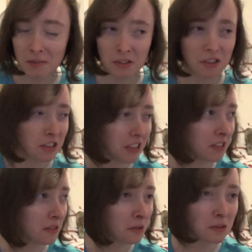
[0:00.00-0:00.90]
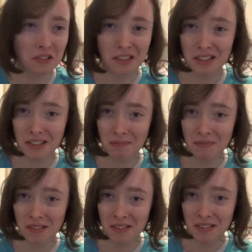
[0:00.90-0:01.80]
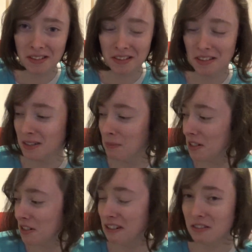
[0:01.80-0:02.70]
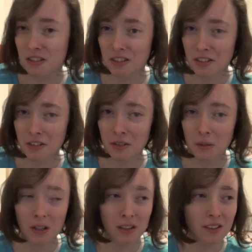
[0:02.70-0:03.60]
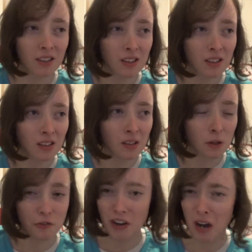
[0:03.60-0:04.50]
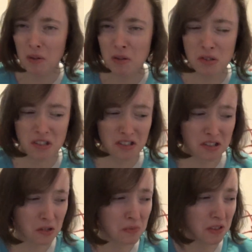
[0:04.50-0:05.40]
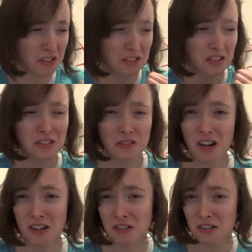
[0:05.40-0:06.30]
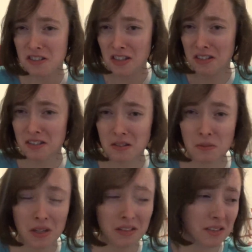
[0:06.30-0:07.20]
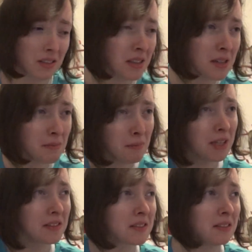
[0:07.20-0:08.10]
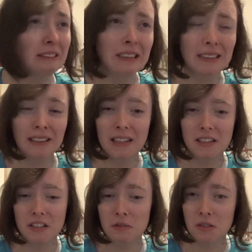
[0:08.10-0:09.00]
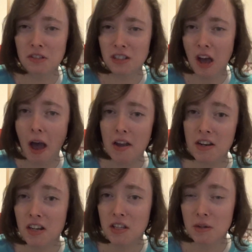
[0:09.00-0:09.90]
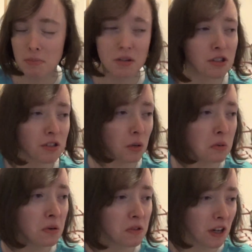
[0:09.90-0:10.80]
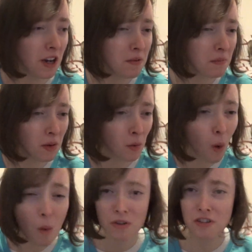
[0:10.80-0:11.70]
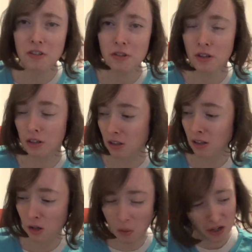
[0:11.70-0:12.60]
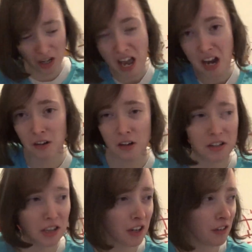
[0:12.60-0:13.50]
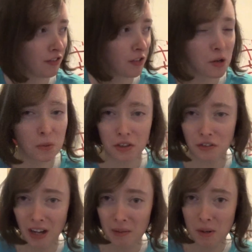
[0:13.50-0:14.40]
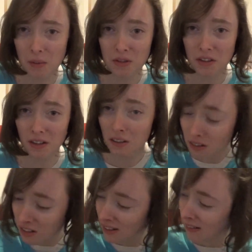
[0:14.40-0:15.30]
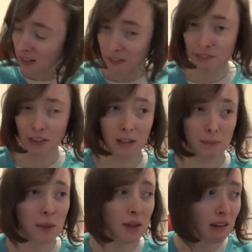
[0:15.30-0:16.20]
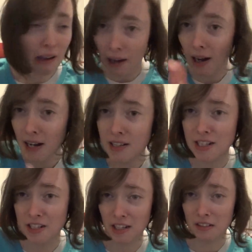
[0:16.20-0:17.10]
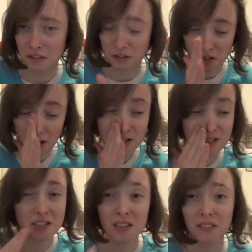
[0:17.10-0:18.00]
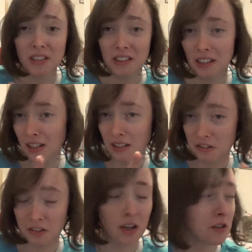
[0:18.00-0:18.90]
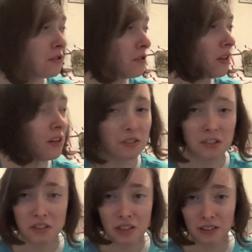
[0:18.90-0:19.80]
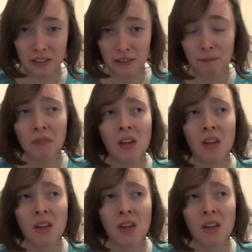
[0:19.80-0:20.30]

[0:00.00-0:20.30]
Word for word: Was she there the whole time? You telling me she was just, you know what, her family was in so much distress, her sister went mental and like she was just hiding in the bush the whole time? What was she doing? Going in and out and nicking fruit when the family weren't there? Fam, I need answers. I still need that answered. I do not understand that.